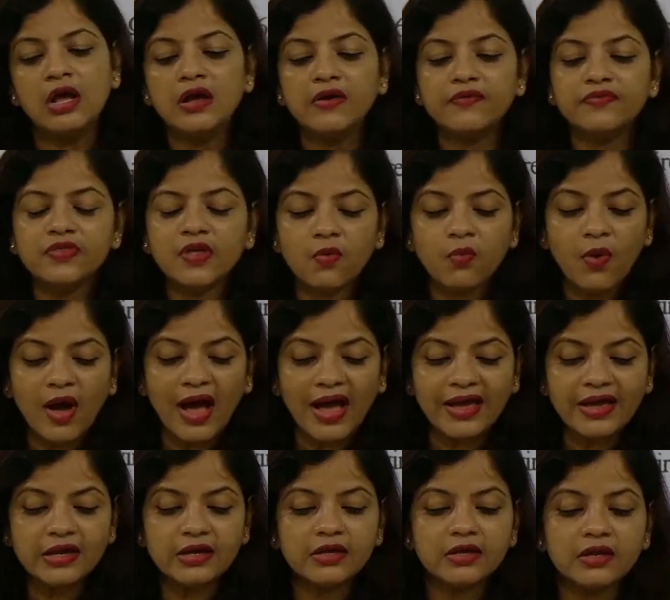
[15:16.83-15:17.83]
The
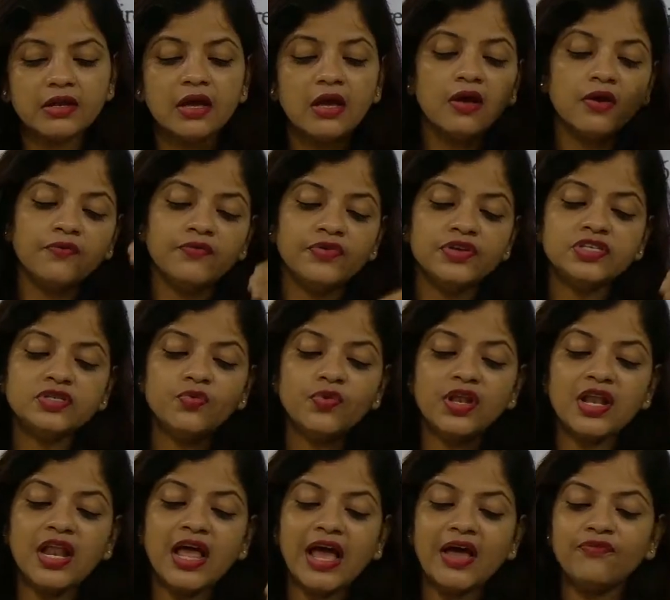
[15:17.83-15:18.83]
wire which will
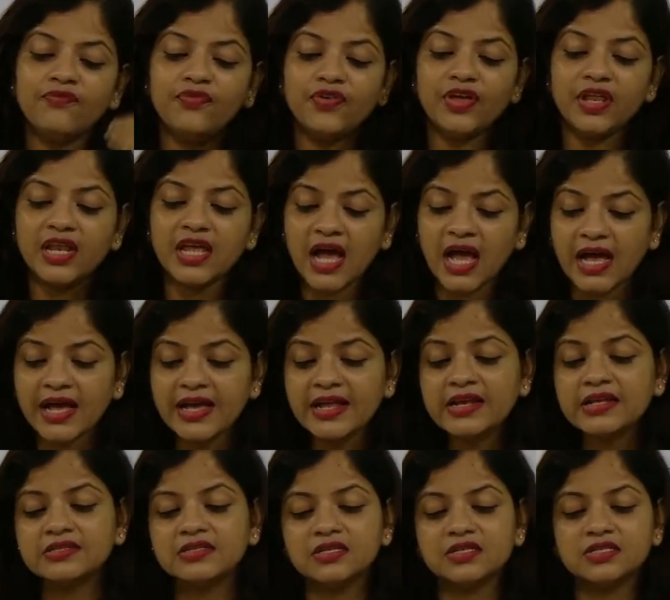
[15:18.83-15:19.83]
have very high
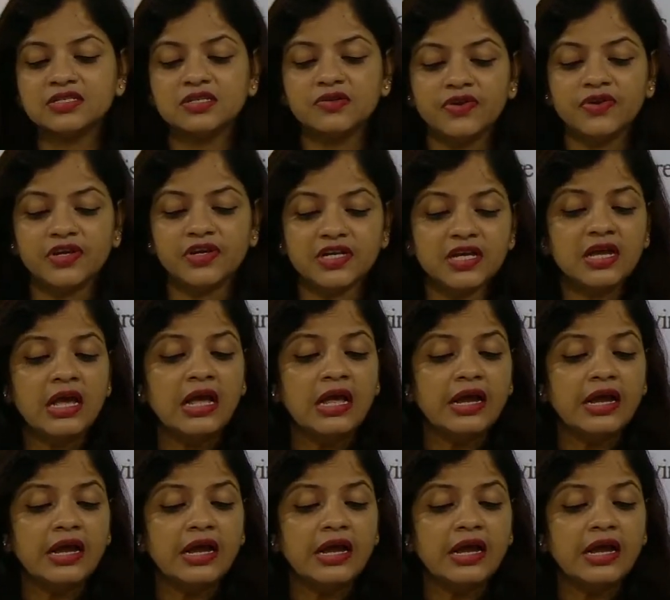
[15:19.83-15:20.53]
resistivity,